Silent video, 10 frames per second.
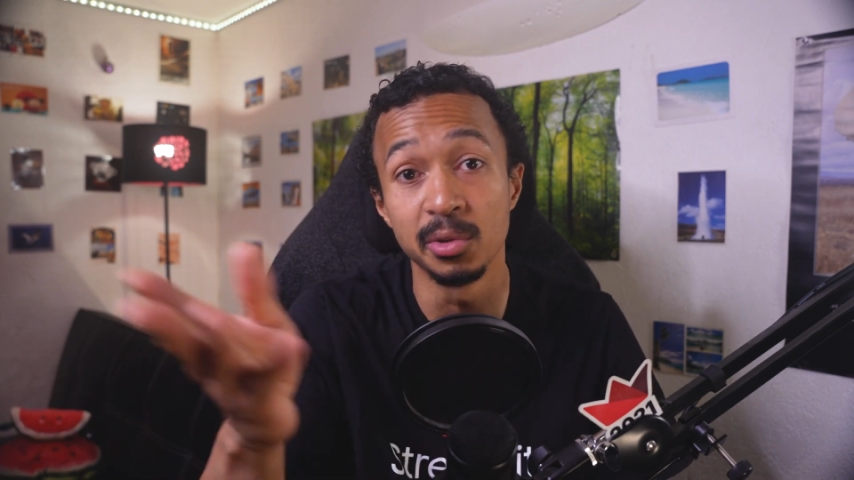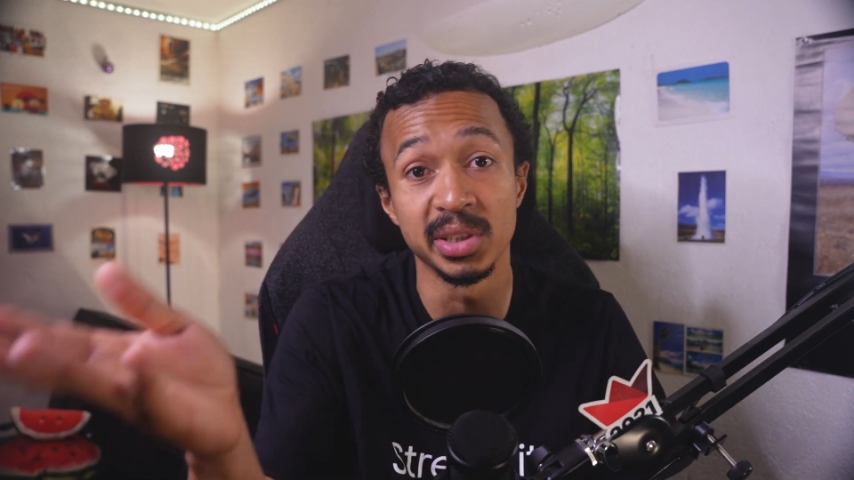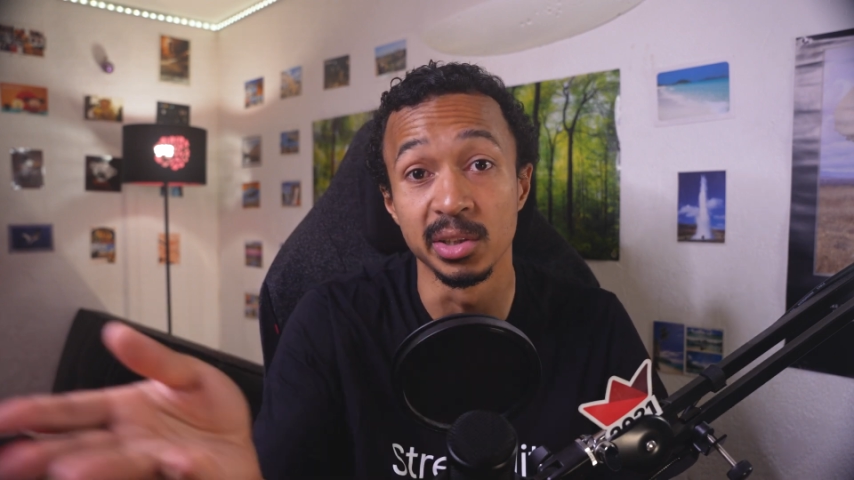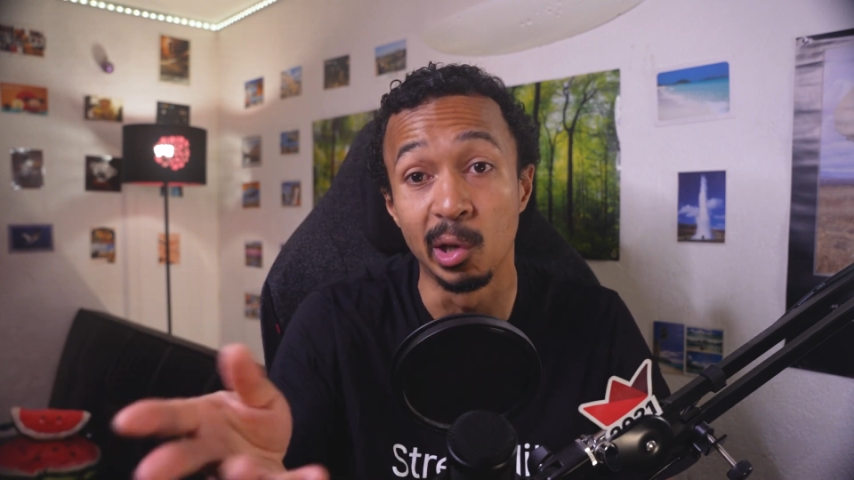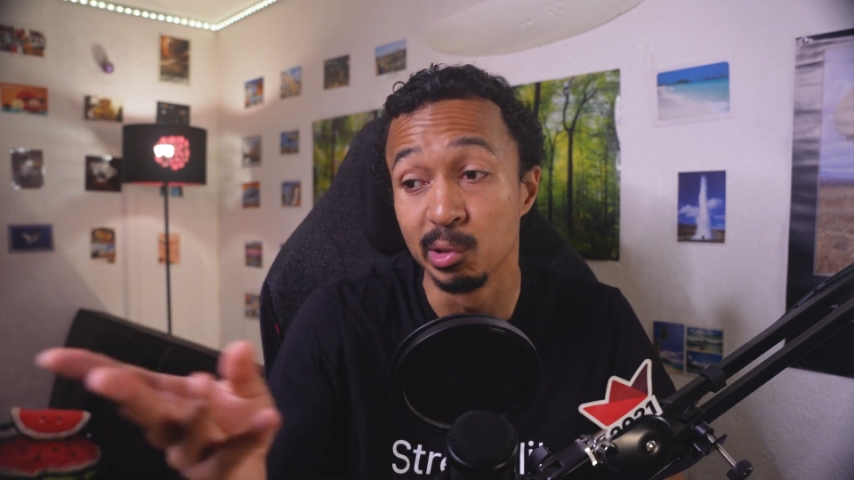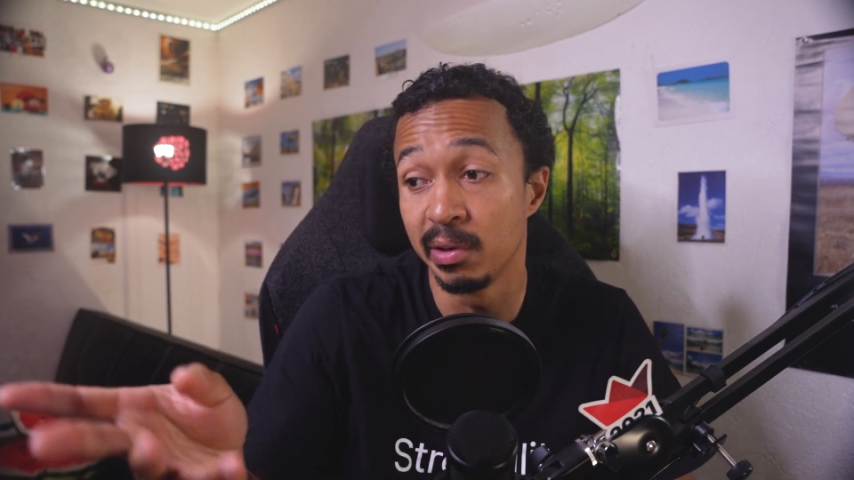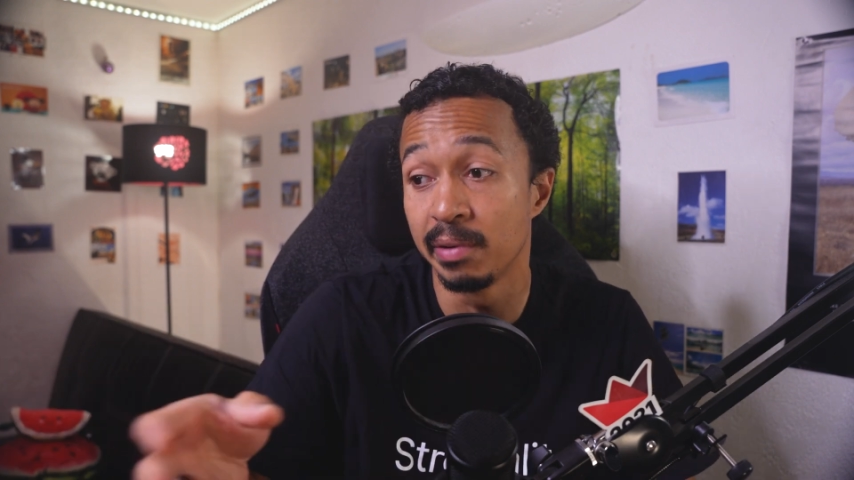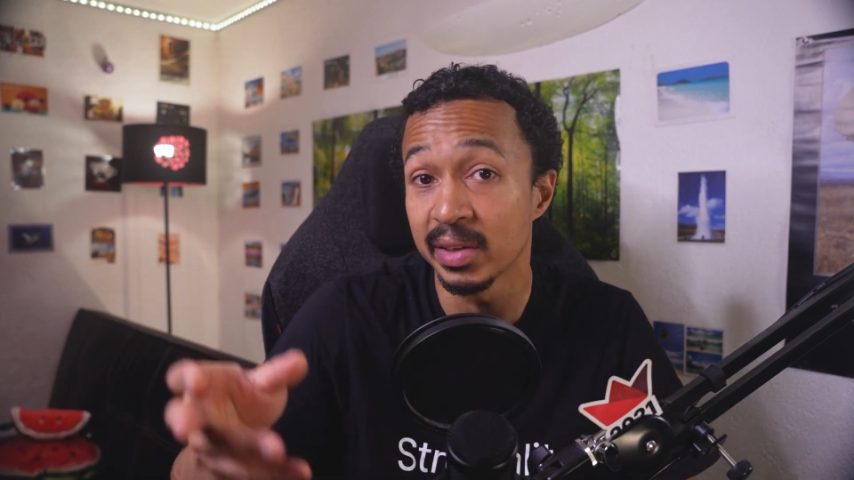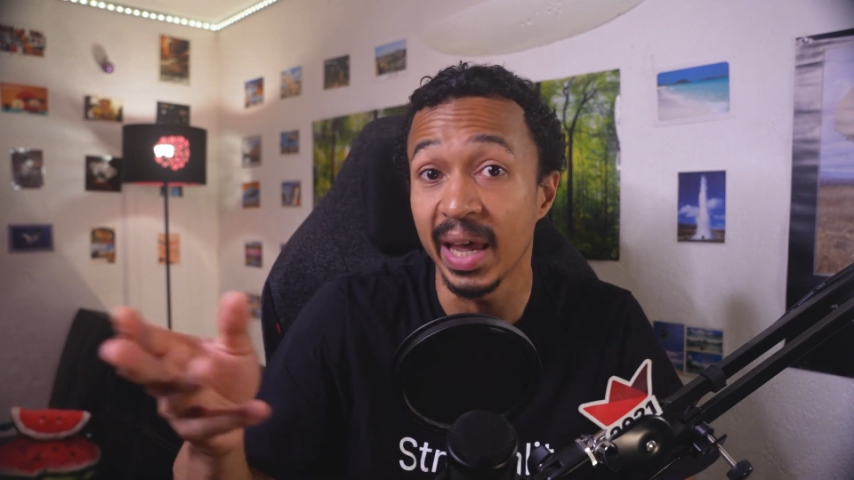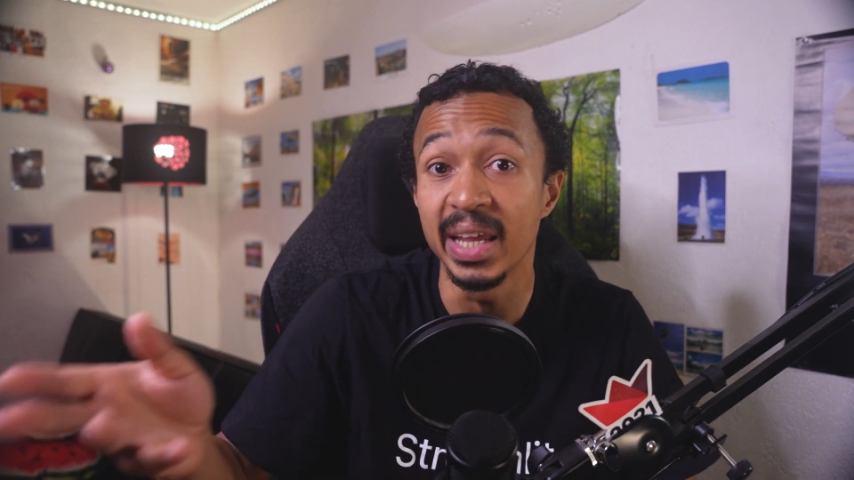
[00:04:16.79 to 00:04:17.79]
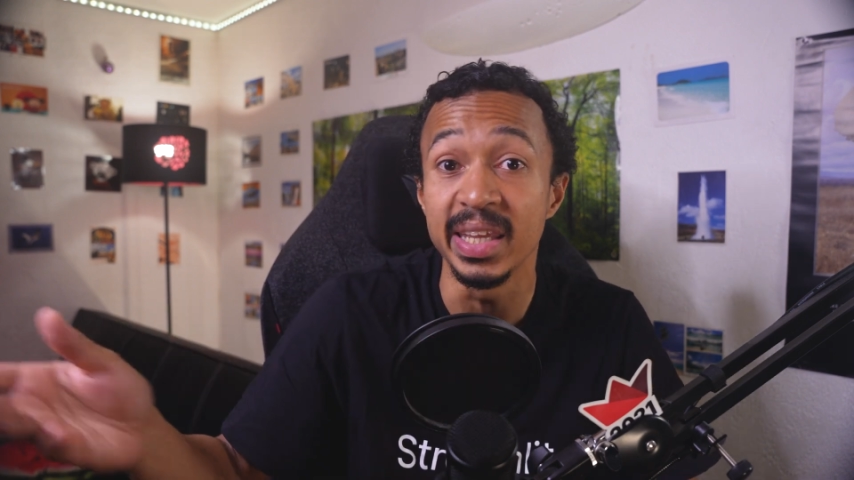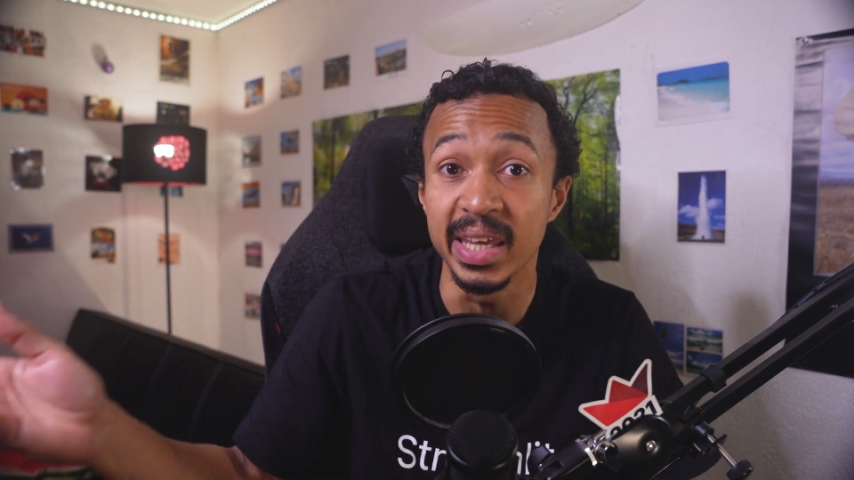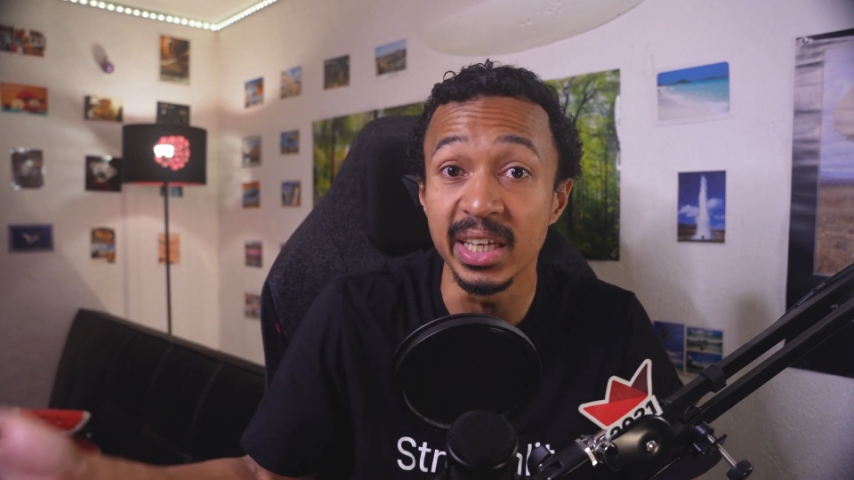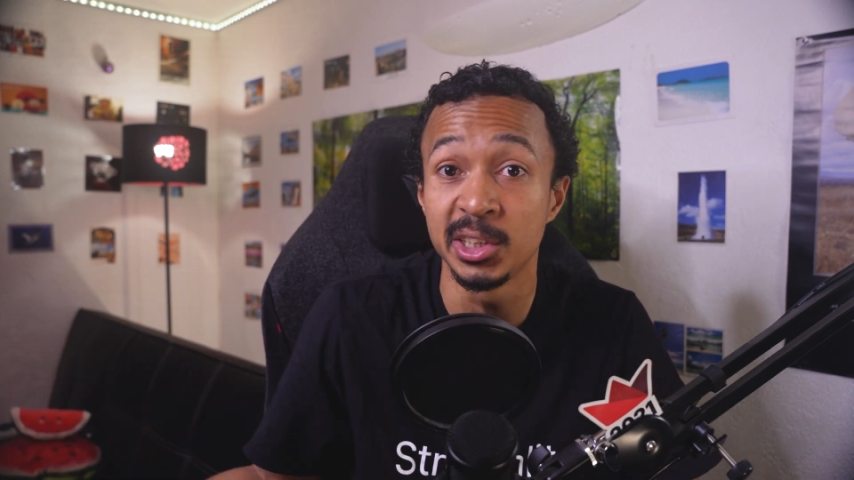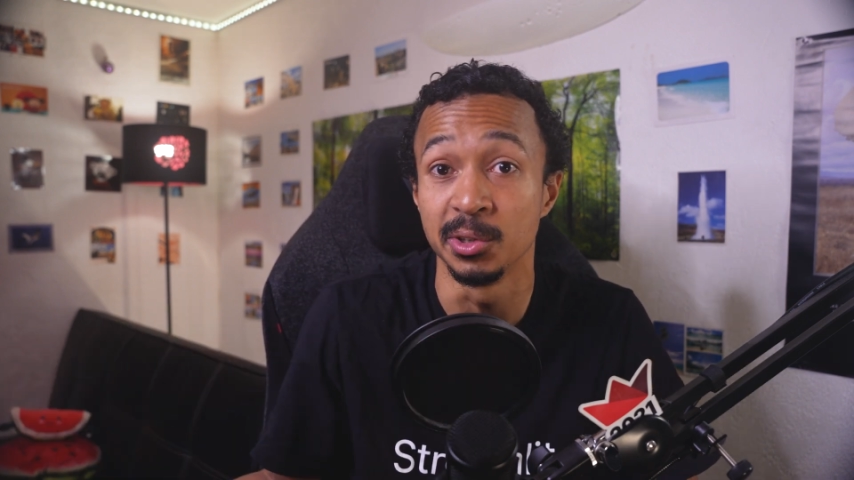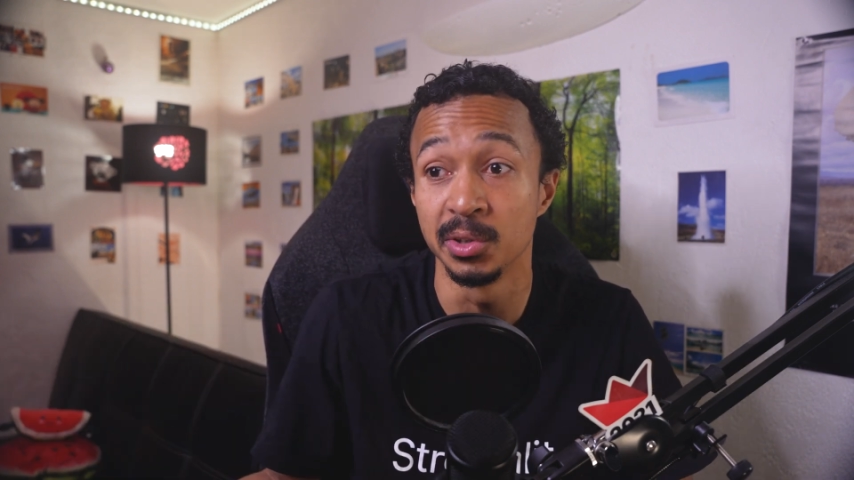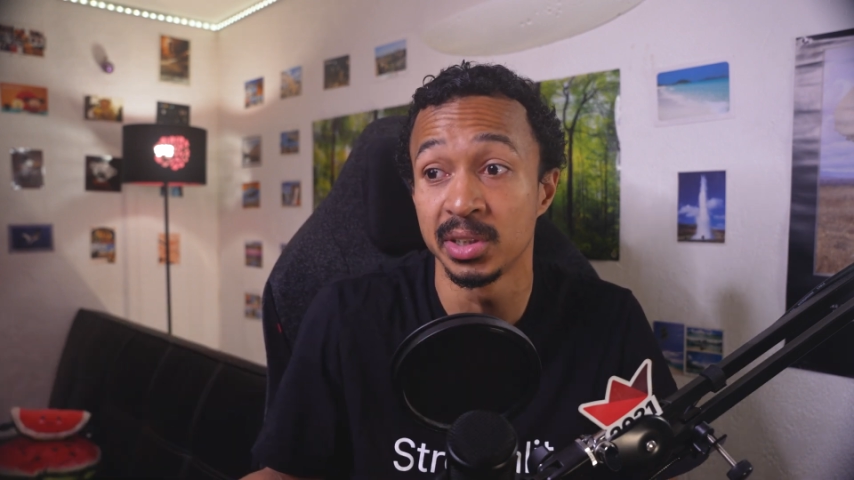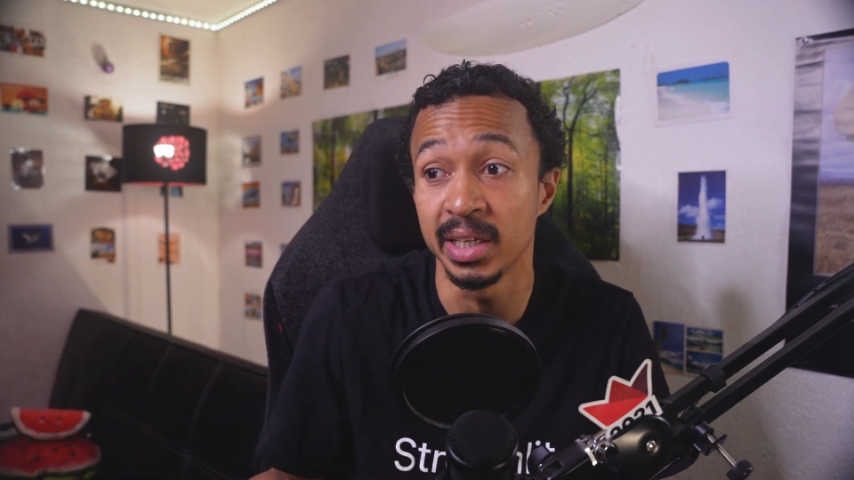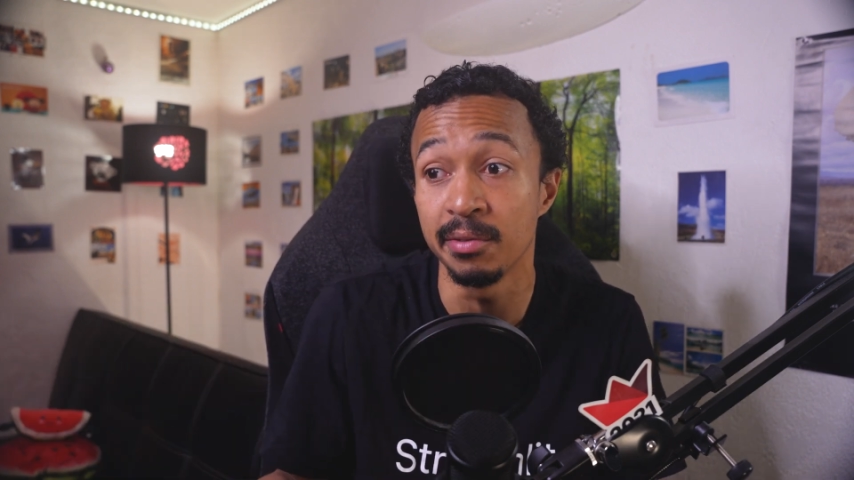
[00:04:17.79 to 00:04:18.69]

using those without any issues,